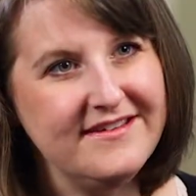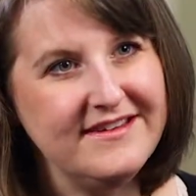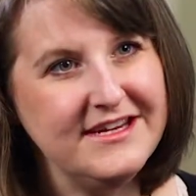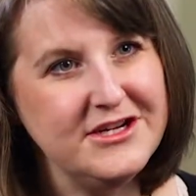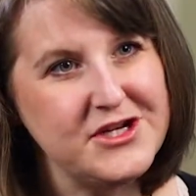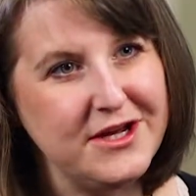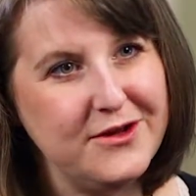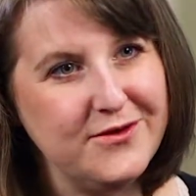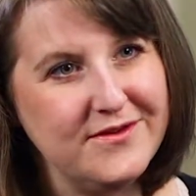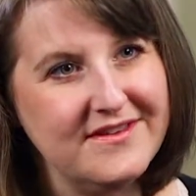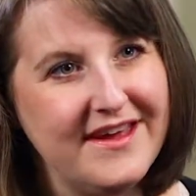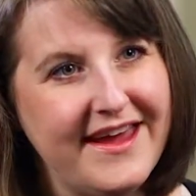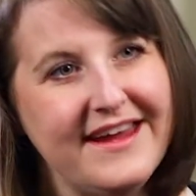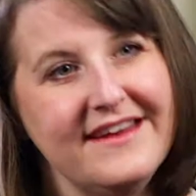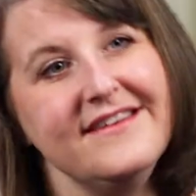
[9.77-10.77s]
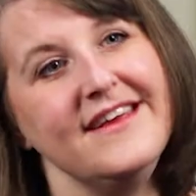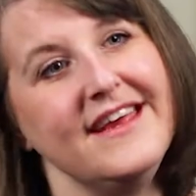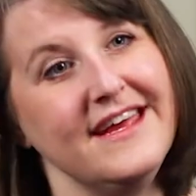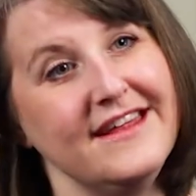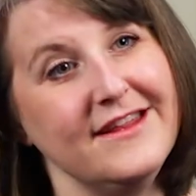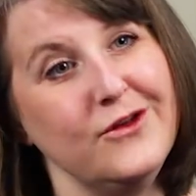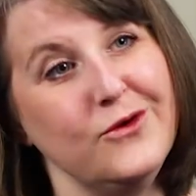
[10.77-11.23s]
TJ who's 9,
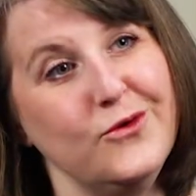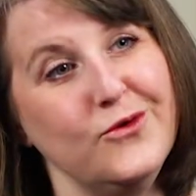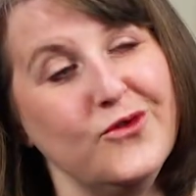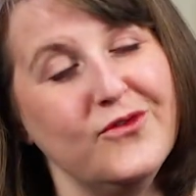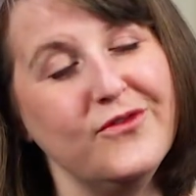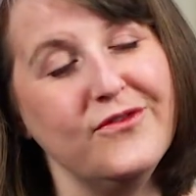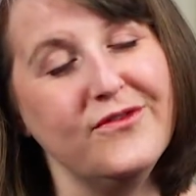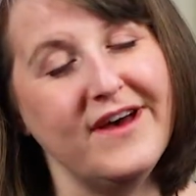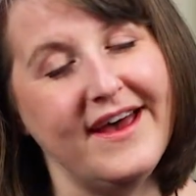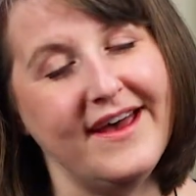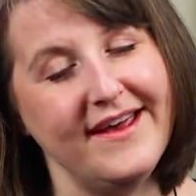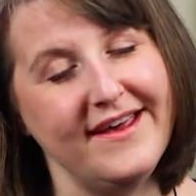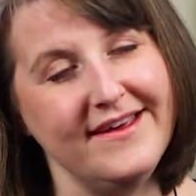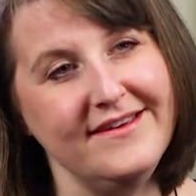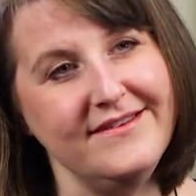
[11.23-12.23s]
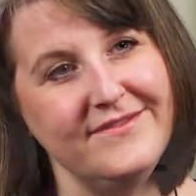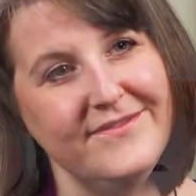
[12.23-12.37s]
Kaylee who's 5,